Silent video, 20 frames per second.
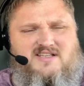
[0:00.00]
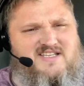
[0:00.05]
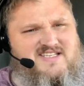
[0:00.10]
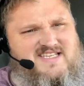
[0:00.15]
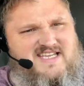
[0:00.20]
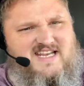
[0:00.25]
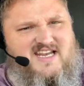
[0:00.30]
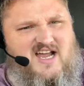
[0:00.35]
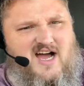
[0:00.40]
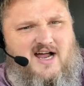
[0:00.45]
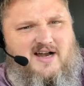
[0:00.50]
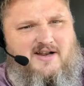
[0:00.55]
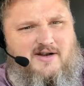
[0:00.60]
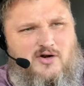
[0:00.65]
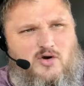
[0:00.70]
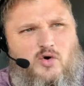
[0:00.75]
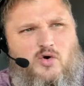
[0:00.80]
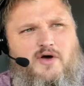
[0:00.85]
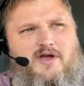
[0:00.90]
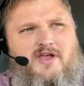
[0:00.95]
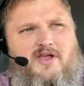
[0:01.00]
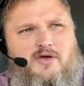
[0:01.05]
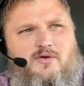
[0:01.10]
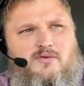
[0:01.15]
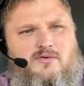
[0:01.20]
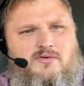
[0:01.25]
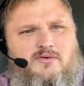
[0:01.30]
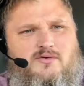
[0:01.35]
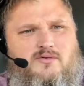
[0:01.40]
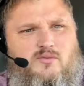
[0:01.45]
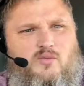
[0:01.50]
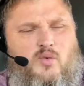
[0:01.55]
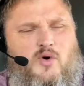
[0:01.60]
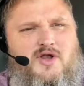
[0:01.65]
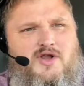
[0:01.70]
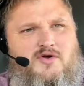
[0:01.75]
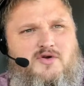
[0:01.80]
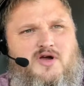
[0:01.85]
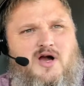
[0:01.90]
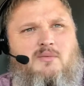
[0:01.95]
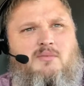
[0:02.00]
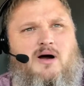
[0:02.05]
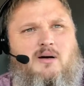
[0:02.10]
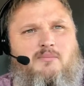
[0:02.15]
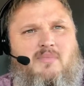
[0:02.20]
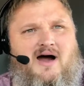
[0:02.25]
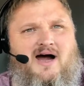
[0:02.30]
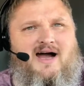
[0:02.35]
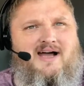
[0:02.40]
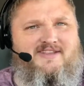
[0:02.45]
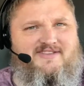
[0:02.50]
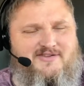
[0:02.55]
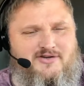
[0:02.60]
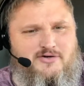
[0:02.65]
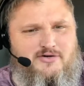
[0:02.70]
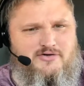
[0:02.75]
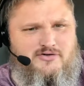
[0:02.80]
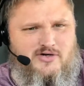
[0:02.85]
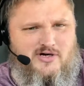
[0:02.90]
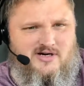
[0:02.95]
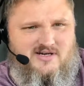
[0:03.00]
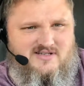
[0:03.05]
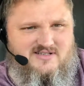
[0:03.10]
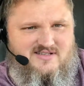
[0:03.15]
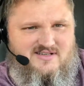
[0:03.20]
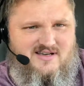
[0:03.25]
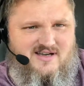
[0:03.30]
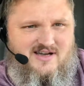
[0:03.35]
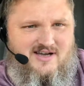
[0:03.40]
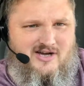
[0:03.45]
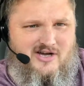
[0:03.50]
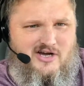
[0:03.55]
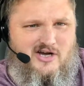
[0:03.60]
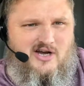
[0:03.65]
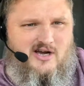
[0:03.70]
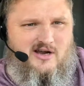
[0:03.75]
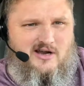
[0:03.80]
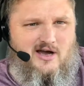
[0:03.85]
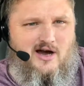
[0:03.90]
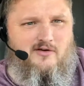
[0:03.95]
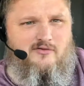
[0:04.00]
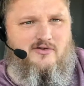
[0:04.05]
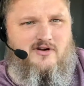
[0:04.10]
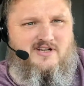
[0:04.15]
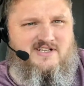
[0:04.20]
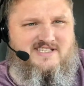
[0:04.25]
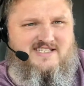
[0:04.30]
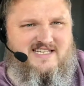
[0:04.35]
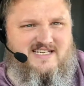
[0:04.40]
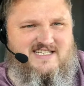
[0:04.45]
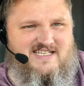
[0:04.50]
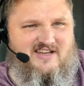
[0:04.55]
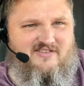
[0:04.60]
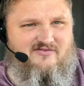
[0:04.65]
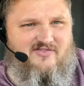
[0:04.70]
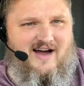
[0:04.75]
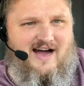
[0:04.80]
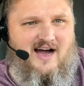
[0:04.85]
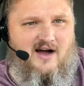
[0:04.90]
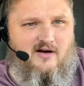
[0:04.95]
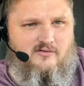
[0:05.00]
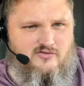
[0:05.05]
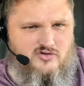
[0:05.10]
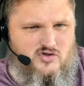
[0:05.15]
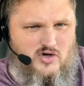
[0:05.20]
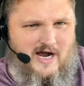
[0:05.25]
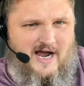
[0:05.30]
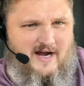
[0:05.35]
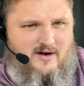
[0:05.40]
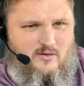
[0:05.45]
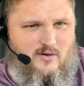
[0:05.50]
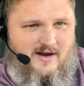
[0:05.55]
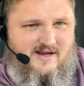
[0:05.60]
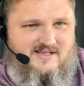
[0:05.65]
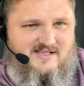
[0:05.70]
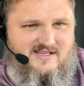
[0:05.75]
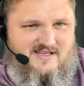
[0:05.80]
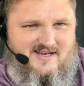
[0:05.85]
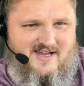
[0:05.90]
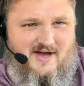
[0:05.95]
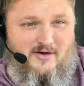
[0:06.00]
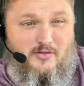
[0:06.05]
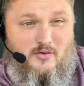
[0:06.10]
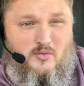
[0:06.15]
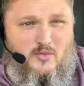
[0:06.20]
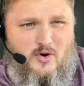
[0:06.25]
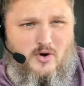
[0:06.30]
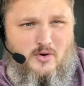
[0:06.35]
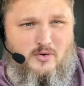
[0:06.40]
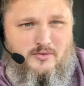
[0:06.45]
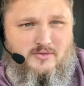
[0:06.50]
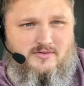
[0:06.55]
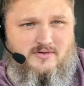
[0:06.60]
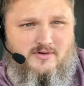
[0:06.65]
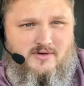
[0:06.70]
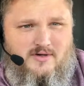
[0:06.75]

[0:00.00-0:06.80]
does it not annoy you when you come up behind two trucks governed at 65, drag racing down the road,